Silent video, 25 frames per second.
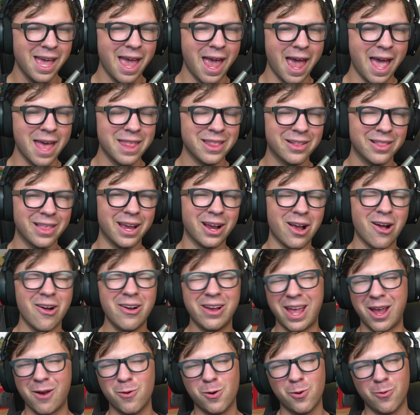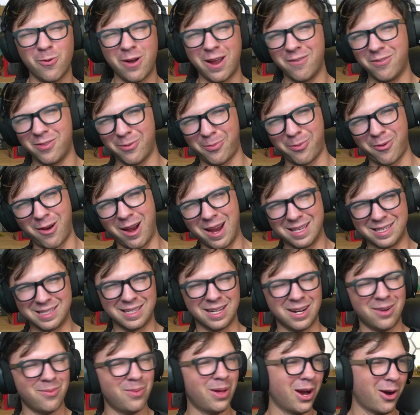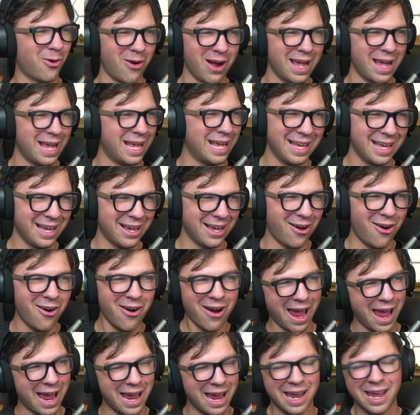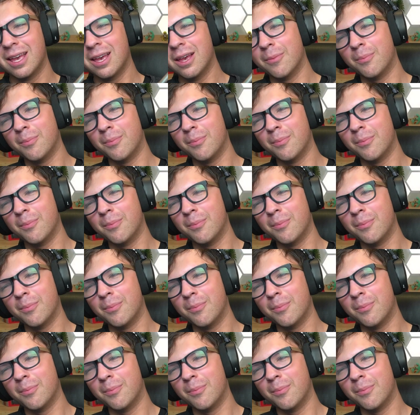And they're like, okay, we'll waive the price. And I'm like, what? Okay.